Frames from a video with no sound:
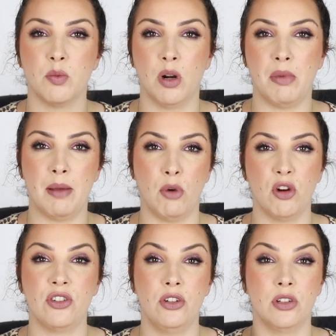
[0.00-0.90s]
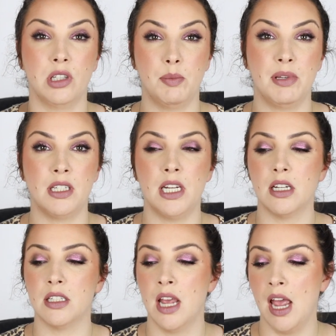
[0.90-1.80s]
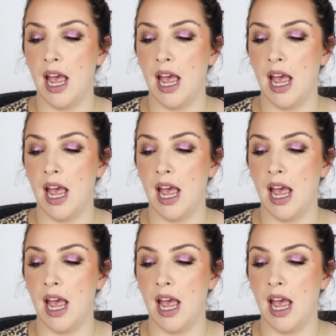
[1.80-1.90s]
It's one of my most used Lippie Stix.